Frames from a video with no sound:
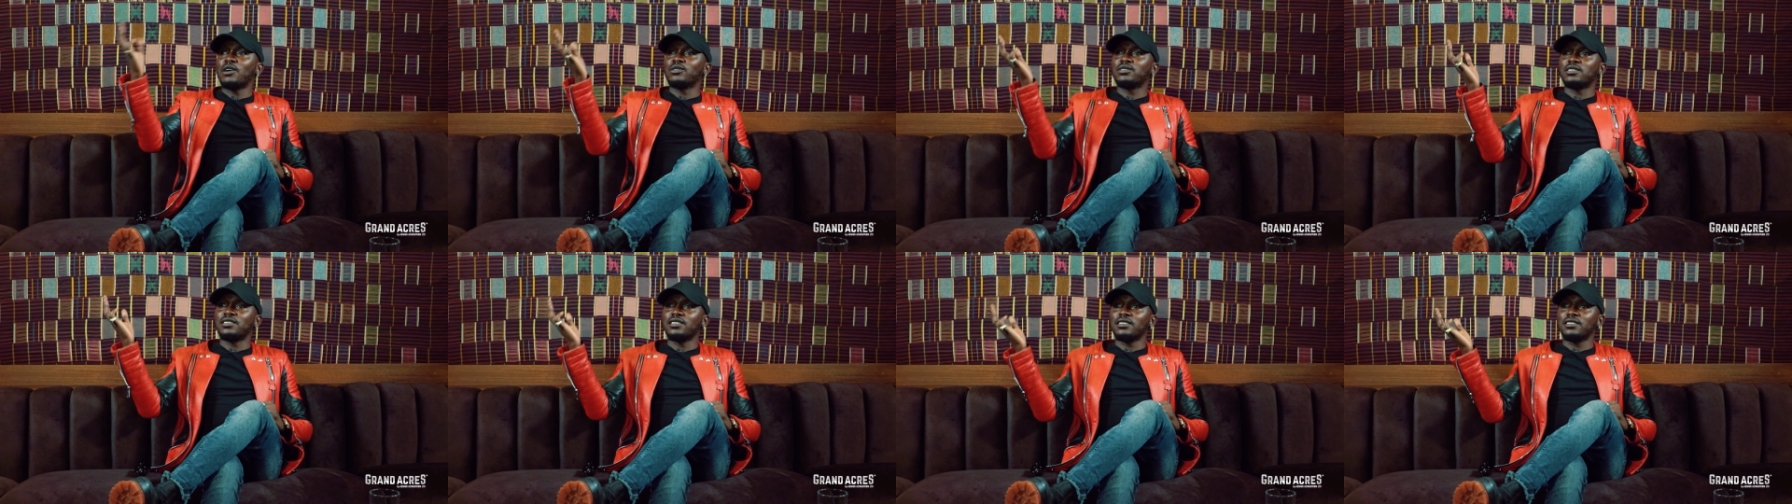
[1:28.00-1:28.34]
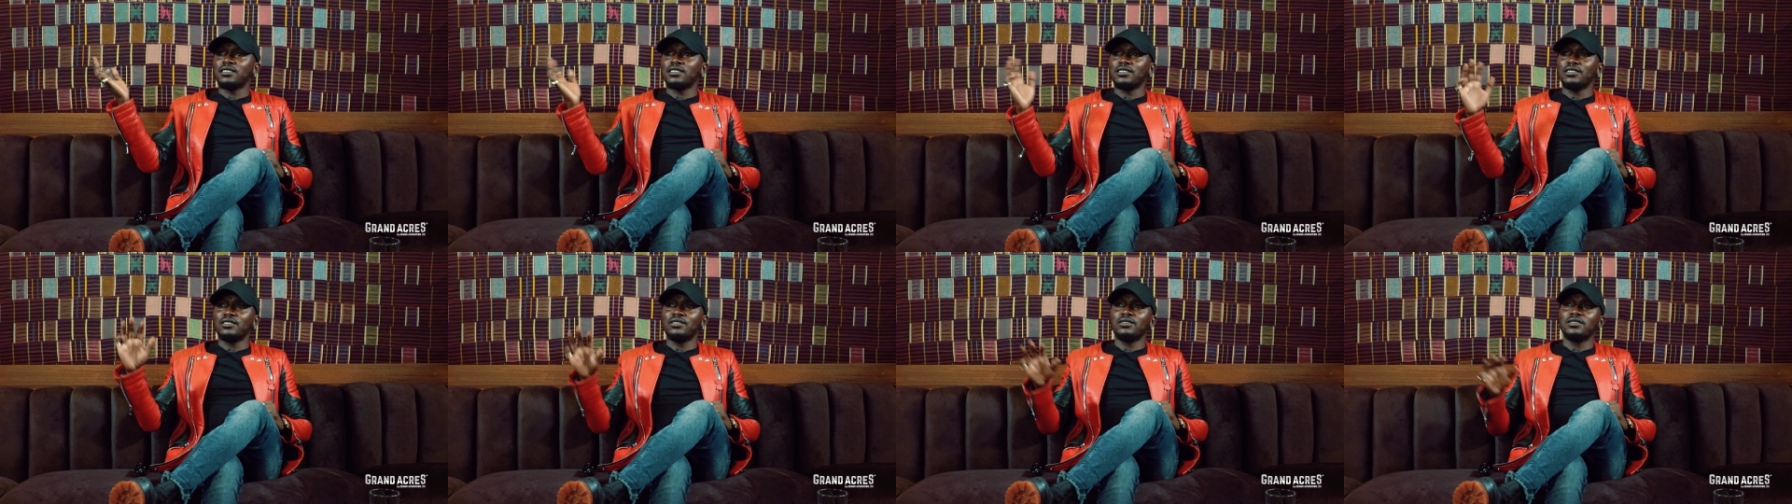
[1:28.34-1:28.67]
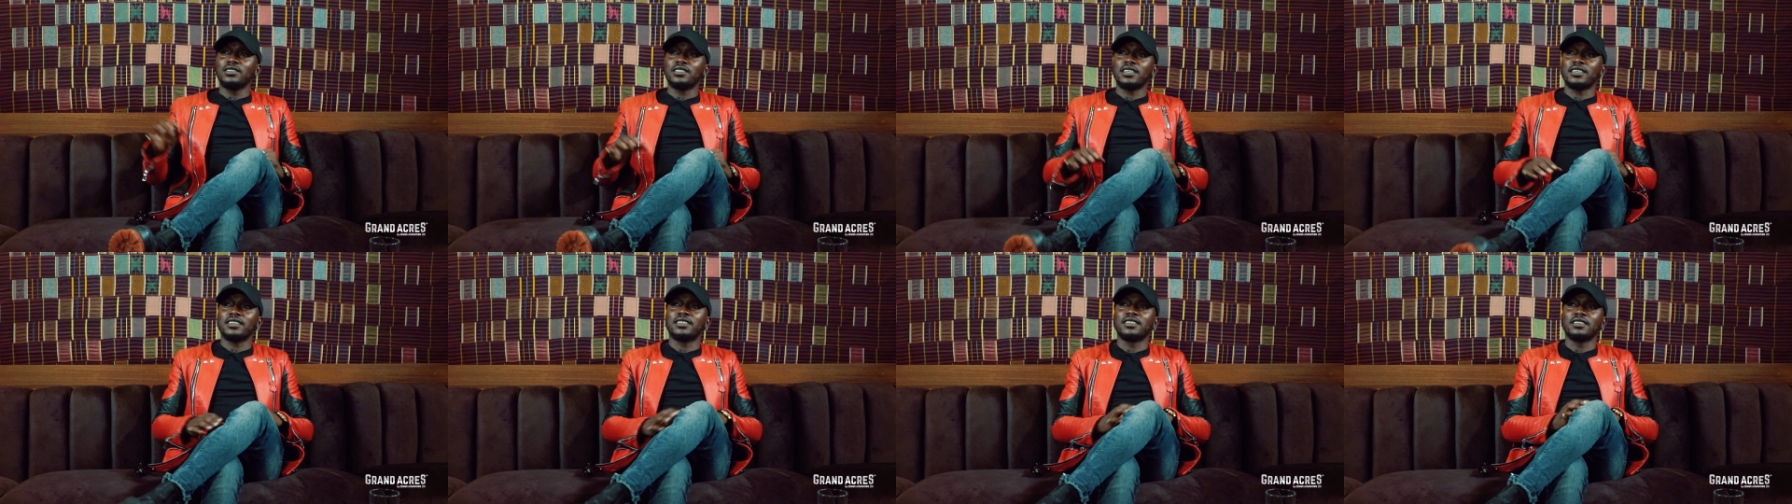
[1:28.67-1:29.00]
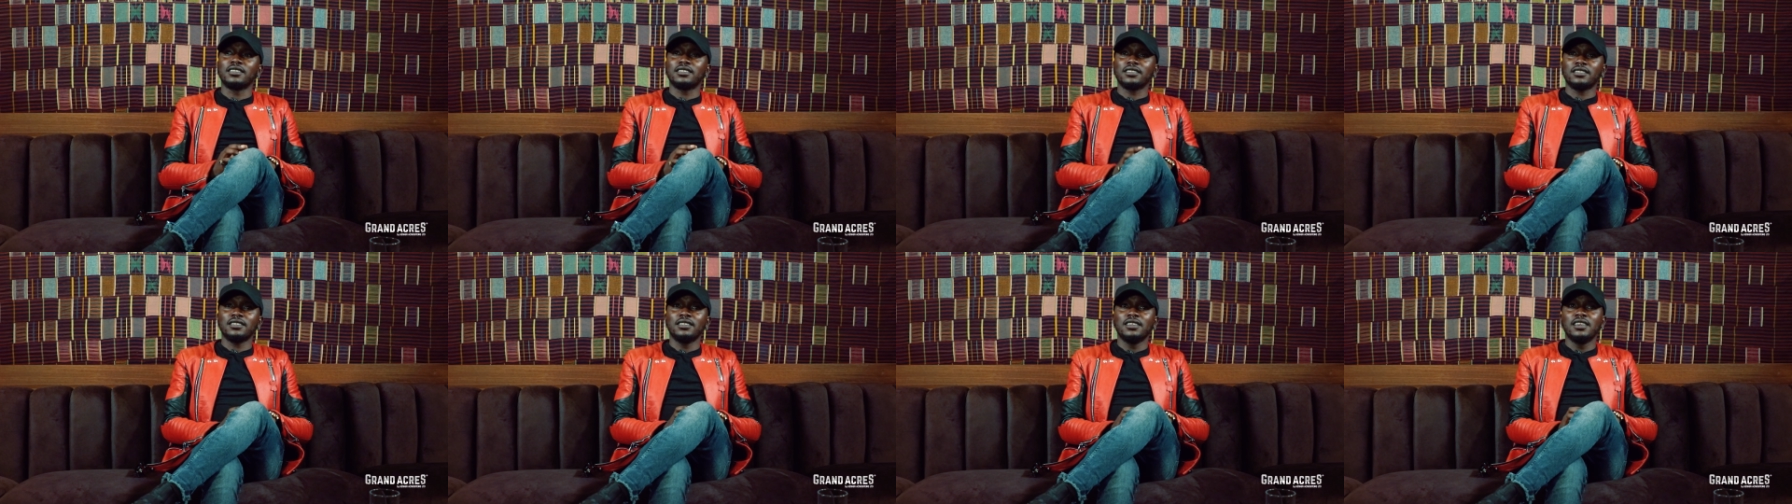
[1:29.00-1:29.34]
of houses,
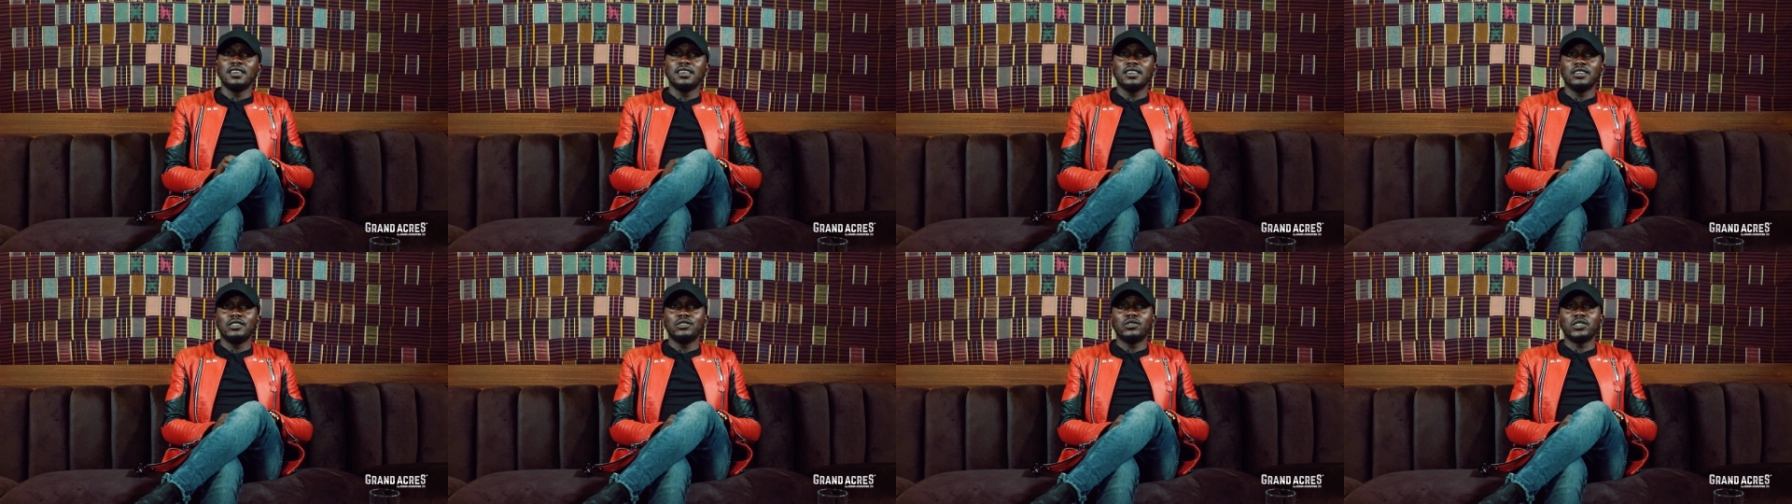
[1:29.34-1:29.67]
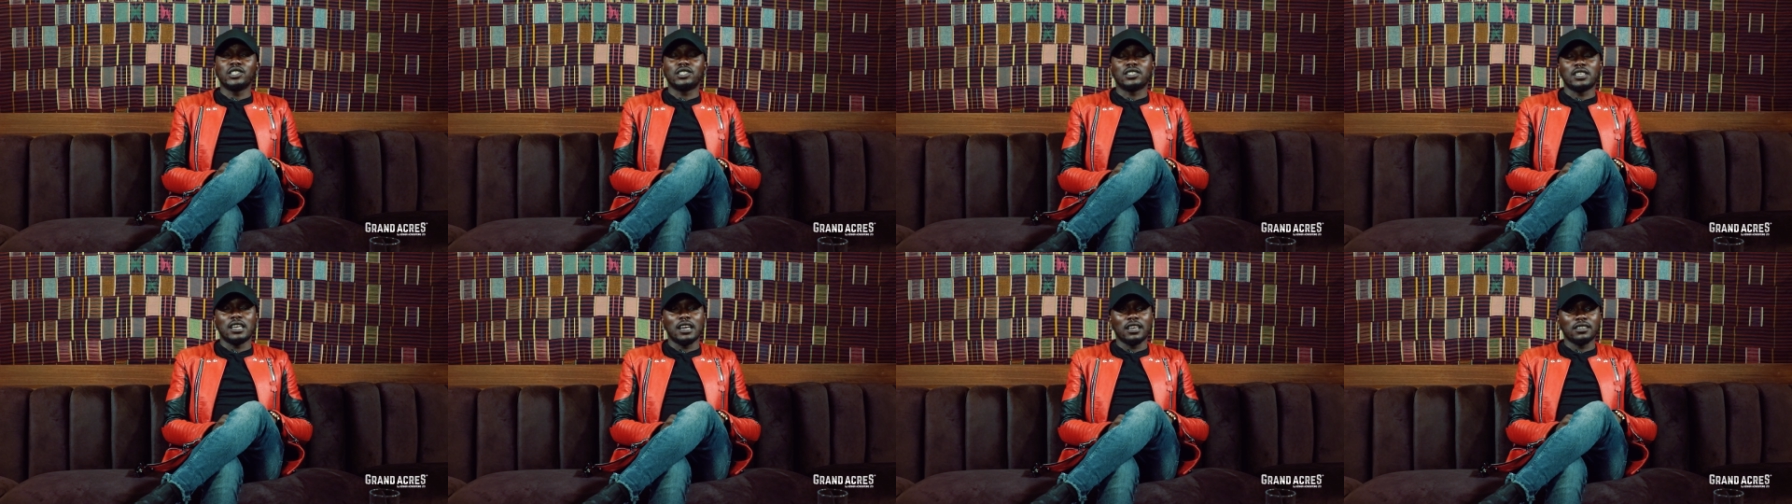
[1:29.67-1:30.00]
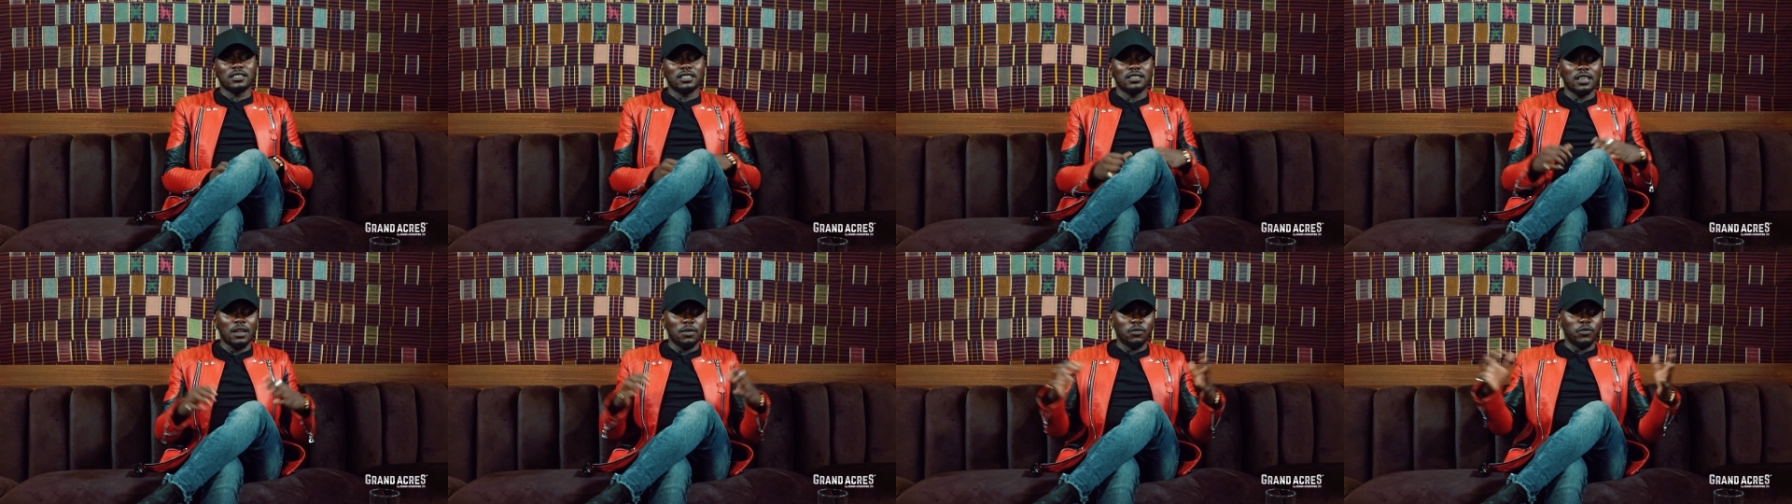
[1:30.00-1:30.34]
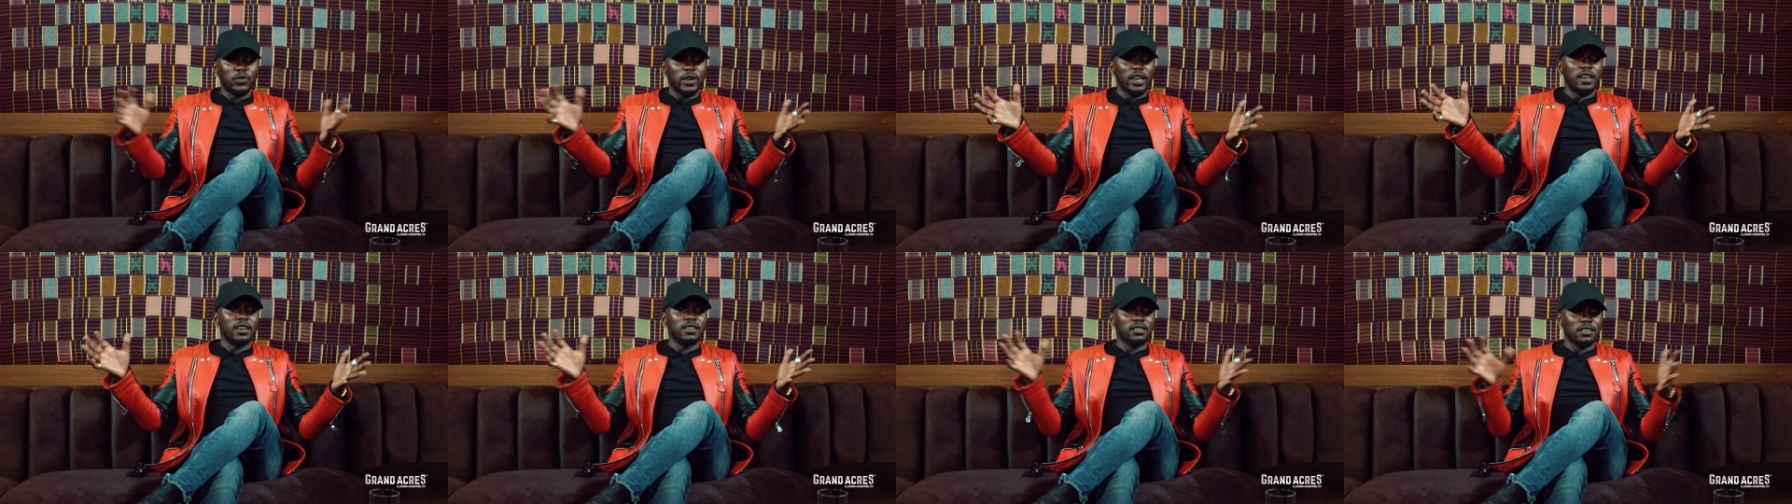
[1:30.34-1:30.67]
like in
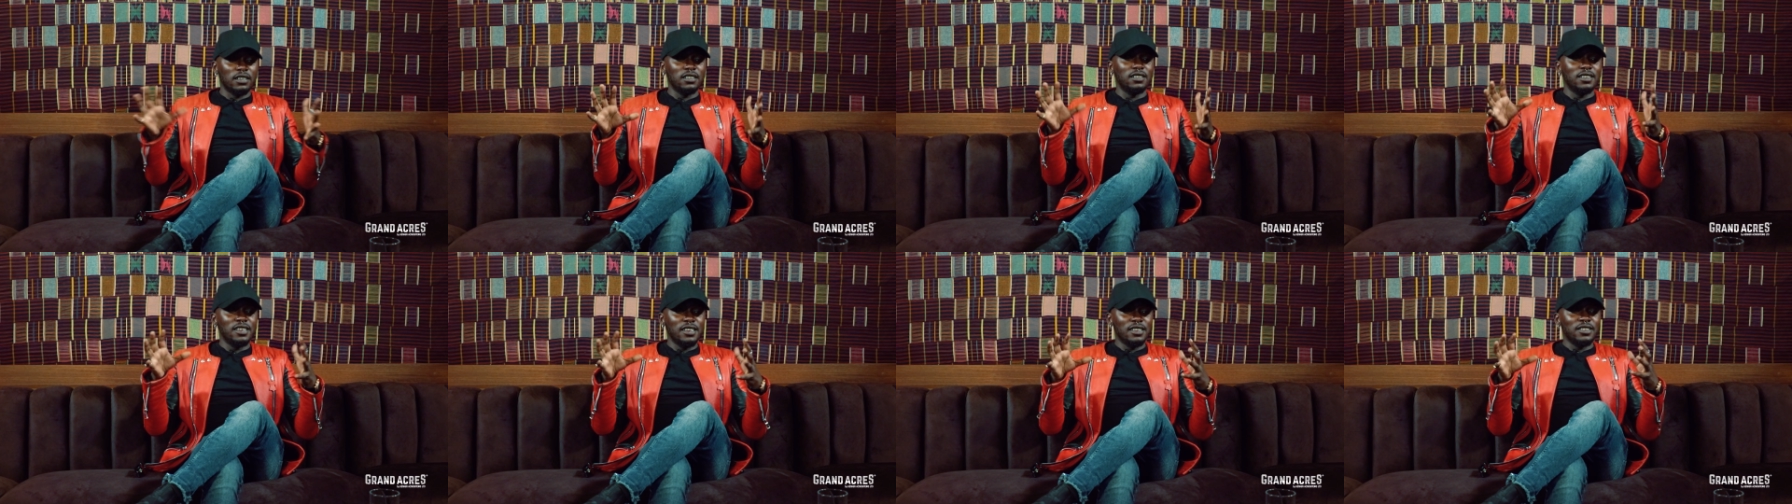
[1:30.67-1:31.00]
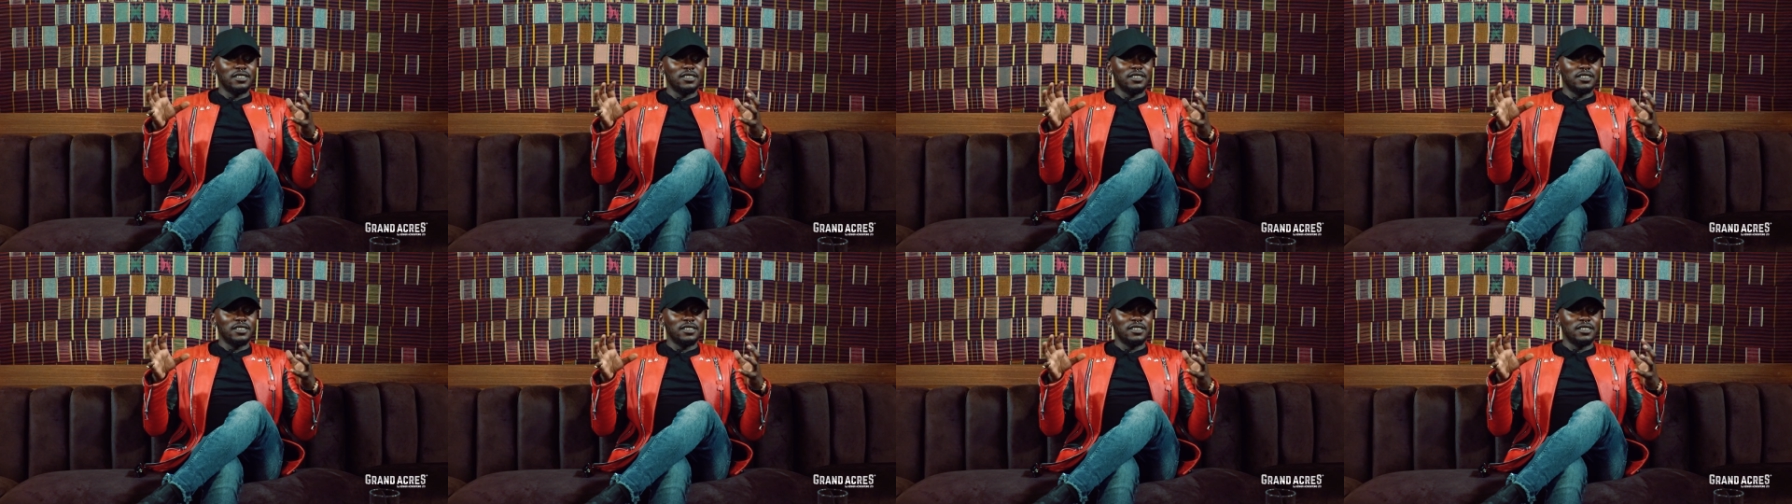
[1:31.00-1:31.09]
shags where